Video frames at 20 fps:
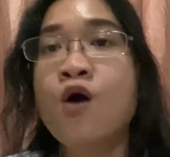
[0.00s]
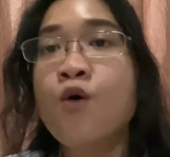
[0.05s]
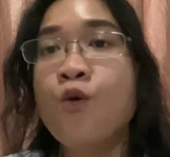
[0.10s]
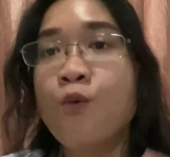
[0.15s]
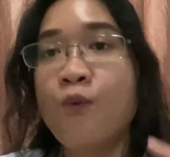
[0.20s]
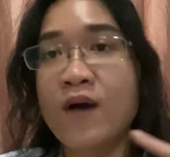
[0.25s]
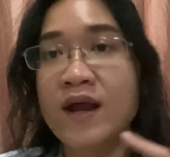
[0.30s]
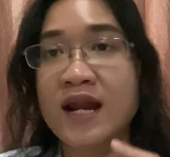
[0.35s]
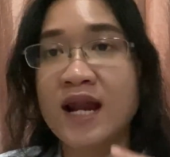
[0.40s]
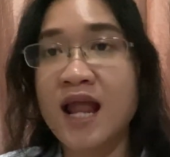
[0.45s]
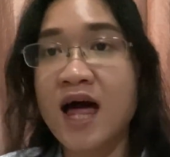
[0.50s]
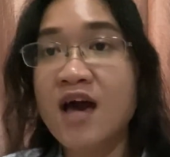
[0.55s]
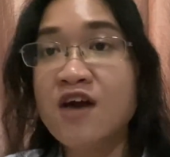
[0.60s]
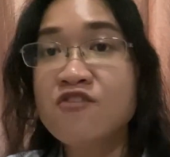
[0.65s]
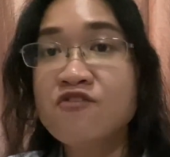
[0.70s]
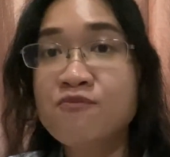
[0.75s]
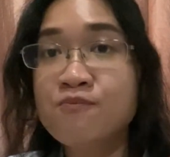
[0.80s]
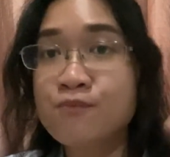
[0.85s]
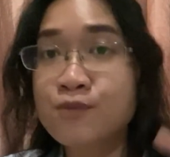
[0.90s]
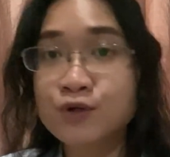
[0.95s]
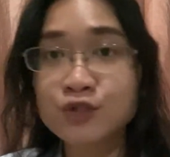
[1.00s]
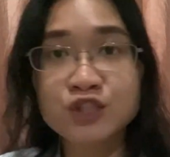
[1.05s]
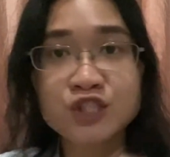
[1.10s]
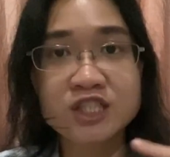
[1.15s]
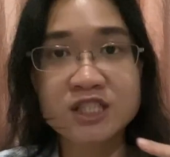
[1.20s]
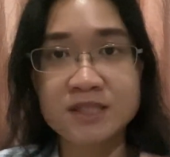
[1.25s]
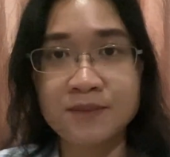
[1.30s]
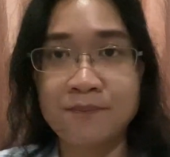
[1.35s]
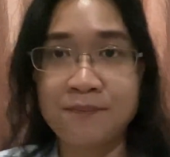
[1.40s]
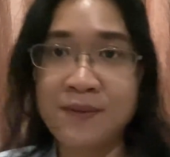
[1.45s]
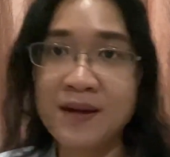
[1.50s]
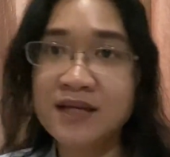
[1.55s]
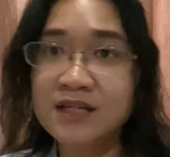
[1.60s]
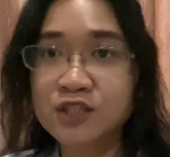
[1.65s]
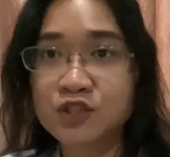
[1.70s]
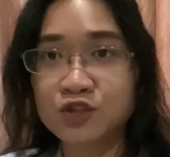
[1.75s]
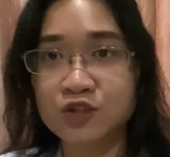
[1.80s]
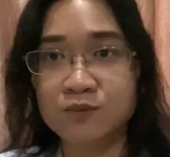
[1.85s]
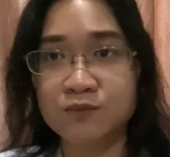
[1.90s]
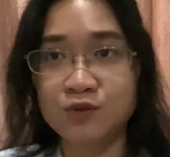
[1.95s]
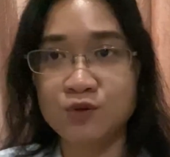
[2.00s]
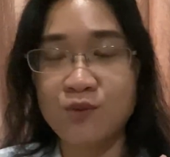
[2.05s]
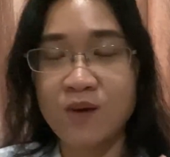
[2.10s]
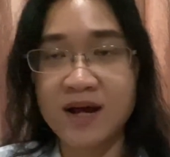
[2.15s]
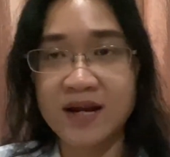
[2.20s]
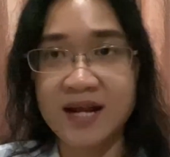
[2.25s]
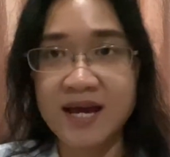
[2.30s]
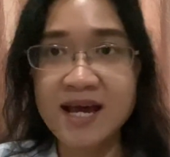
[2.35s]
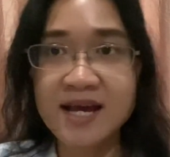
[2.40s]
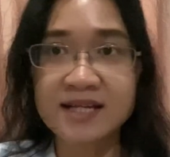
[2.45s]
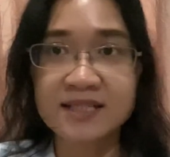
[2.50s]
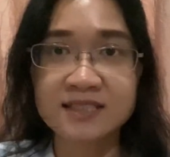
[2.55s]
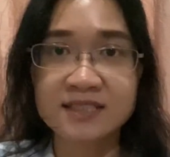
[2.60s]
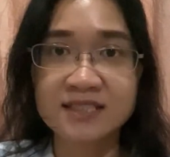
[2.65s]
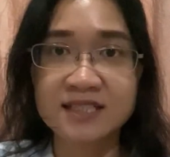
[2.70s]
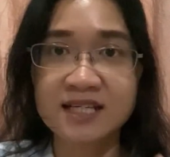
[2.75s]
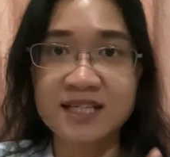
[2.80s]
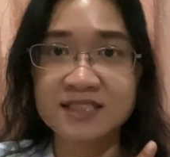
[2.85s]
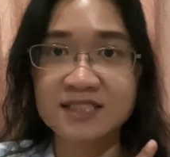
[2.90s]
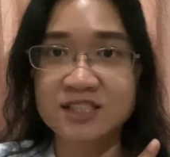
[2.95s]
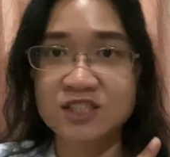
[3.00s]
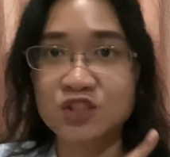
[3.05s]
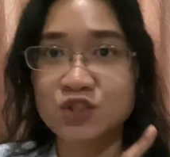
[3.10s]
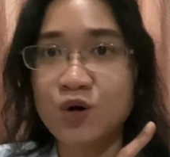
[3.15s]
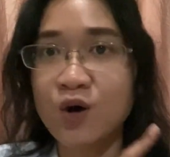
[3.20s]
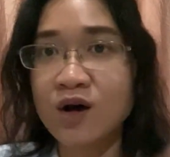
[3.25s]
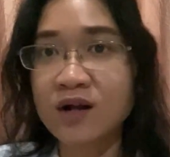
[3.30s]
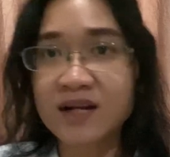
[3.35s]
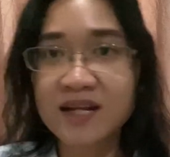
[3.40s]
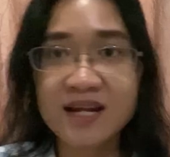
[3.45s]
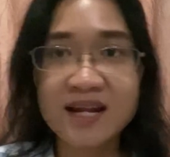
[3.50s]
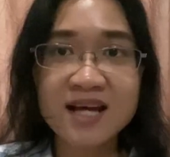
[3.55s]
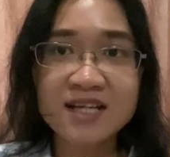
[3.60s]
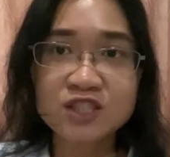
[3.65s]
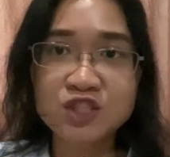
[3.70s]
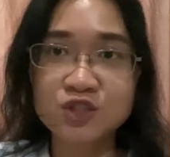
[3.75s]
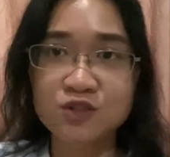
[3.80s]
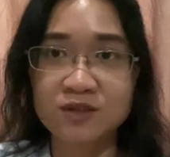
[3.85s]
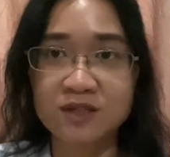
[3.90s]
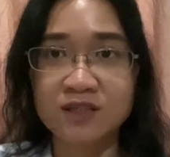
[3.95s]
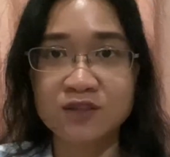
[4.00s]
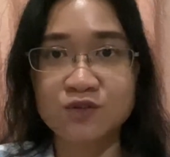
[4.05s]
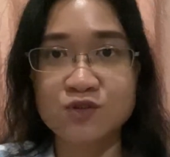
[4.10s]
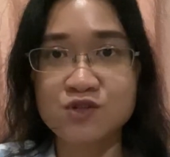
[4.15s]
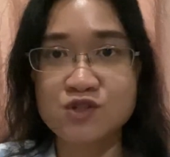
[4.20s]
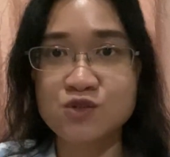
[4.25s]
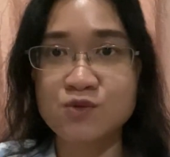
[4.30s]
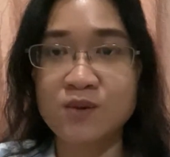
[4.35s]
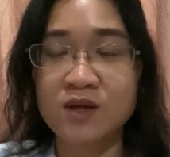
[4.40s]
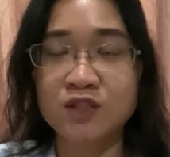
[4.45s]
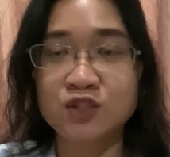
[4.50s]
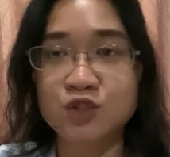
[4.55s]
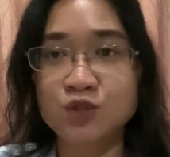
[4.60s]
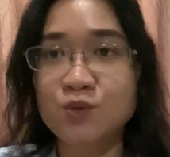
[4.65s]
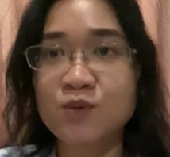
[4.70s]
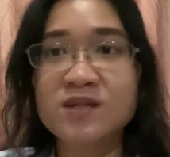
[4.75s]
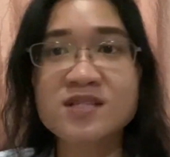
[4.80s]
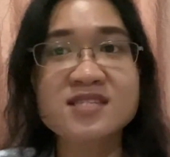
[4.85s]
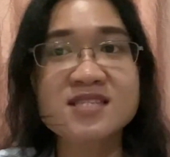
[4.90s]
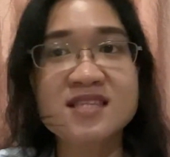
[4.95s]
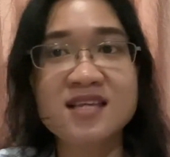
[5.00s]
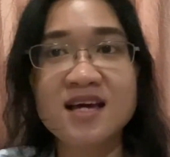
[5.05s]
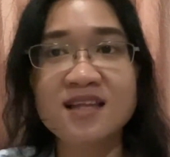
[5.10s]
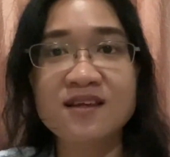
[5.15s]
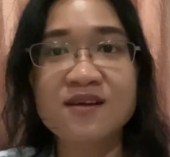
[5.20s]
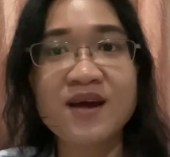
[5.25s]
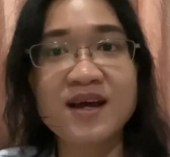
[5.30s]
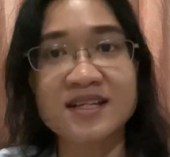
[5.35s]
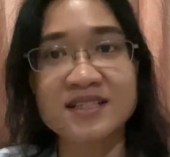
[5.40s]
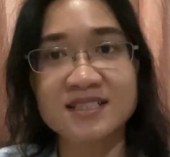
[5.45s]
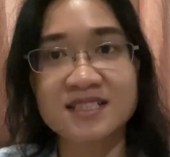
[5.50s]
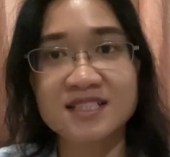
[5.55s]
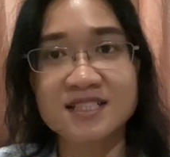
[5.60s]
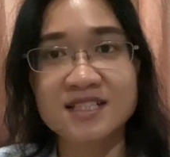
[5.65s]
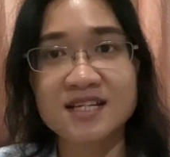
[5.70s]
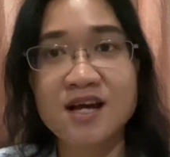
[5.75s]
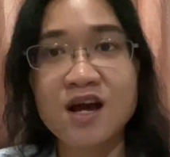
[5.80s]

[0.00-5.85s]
When life pushes a pendulum to one end, it is only natural to swing towards the other end.